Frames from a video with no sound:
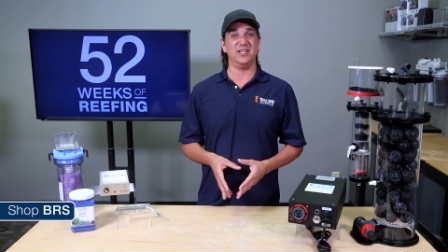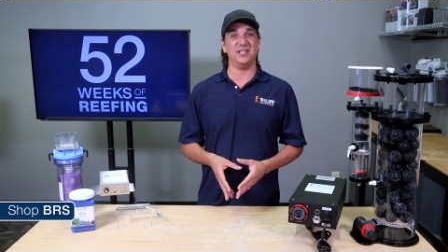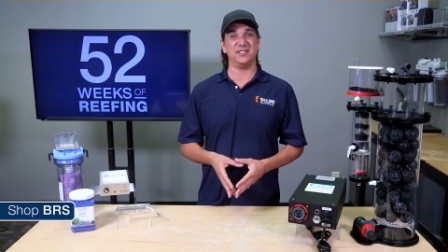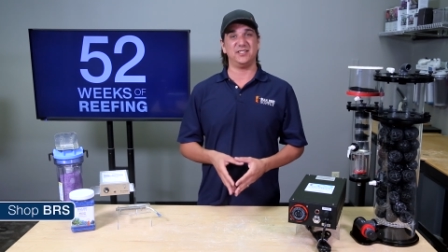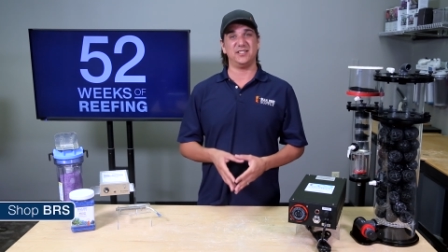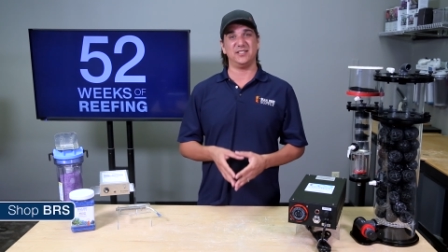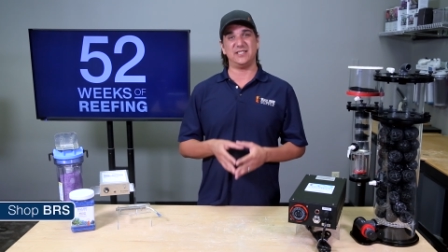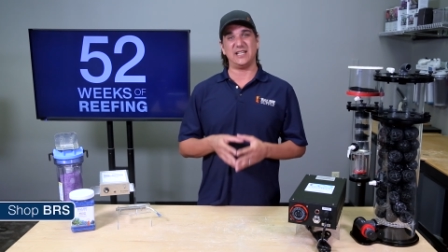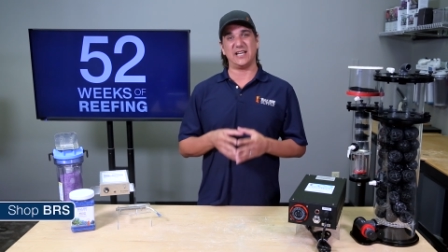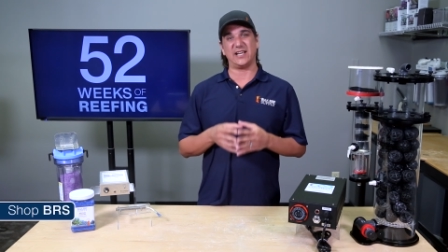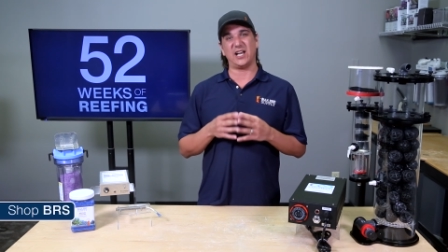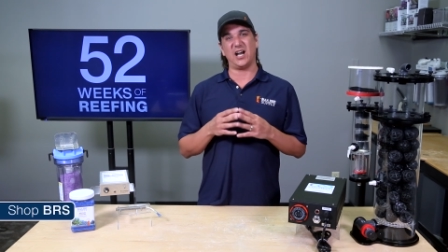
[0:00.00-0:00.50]

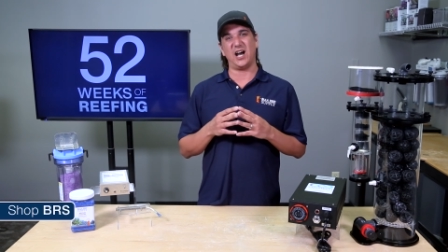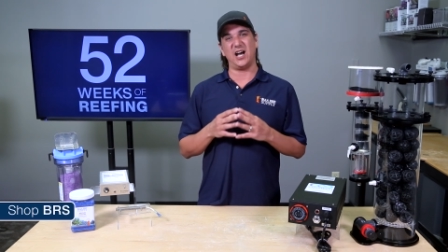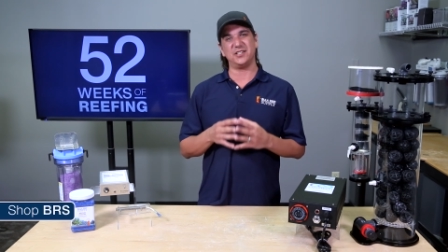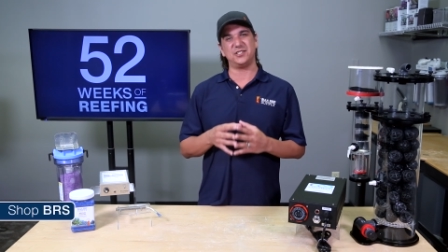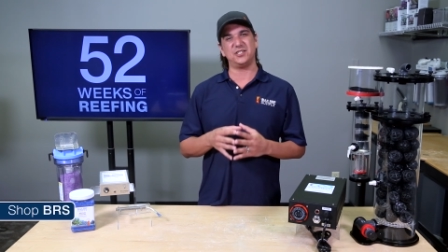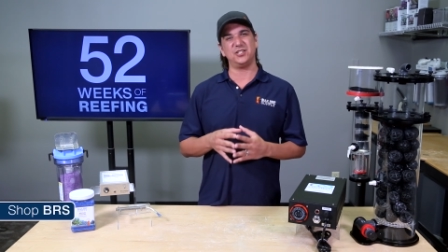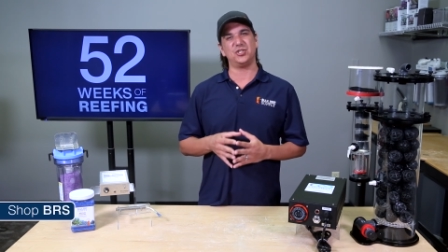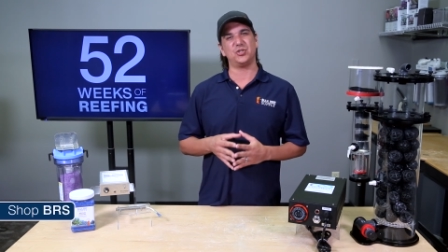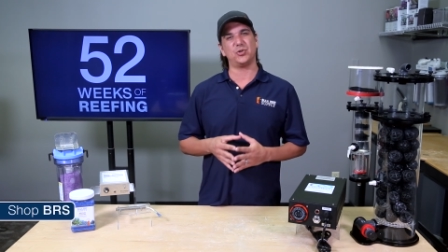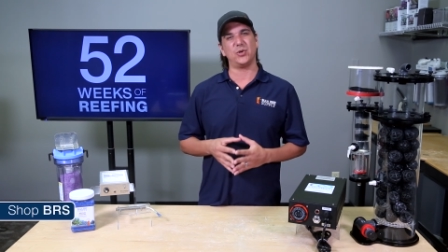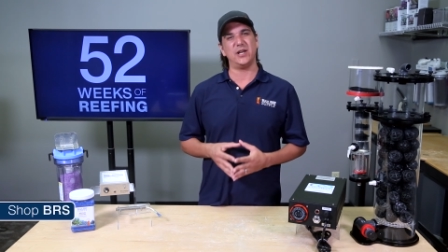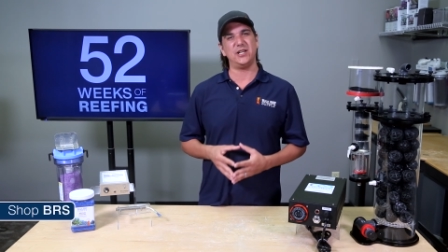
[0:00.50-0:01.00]
this is at
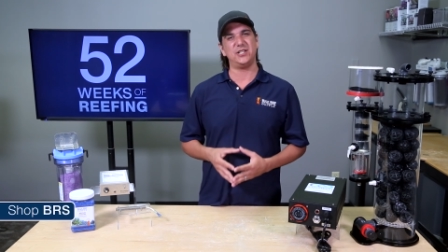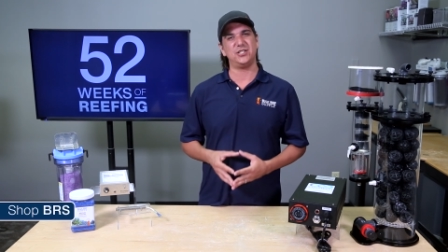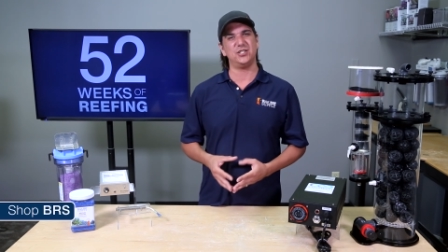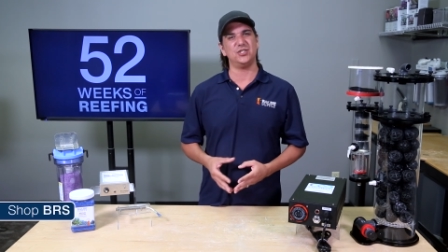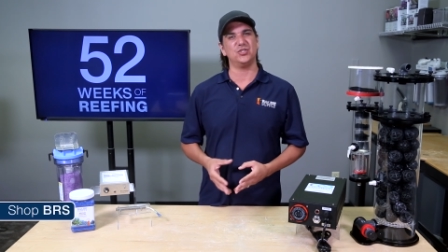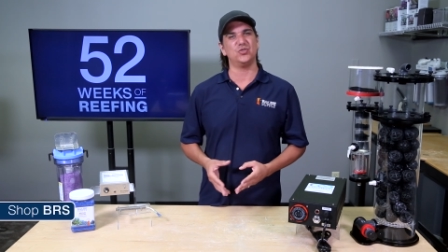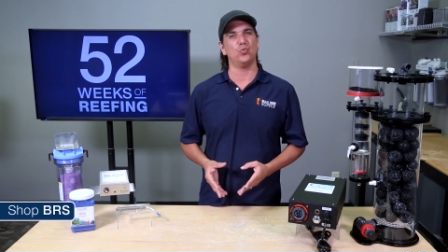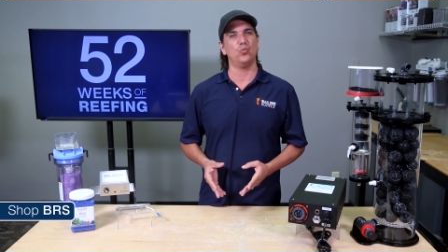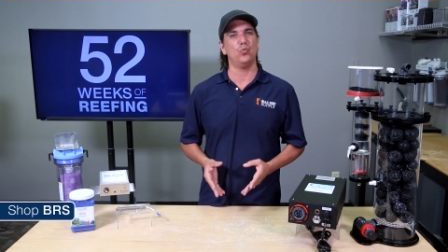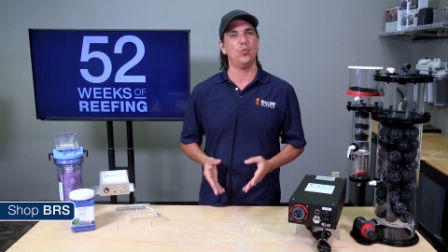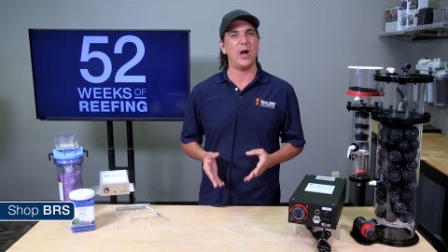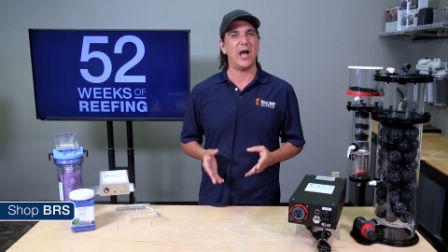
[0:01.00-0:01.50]

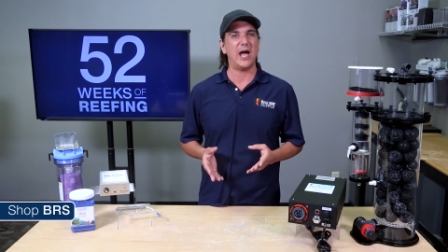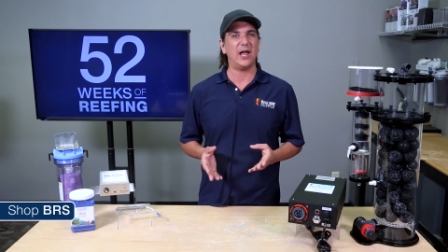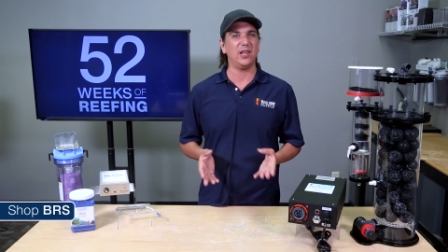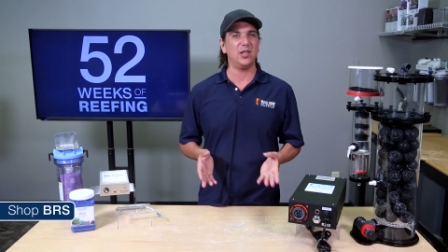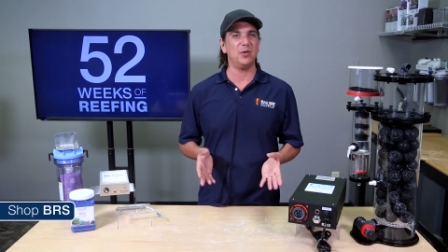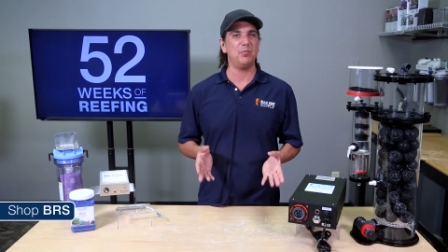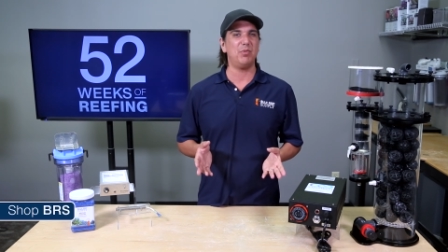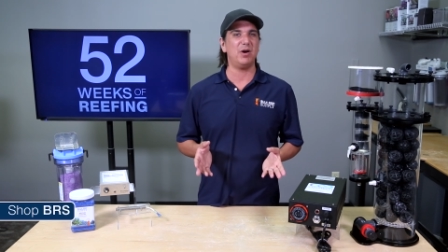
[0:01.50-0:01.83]
concentrations well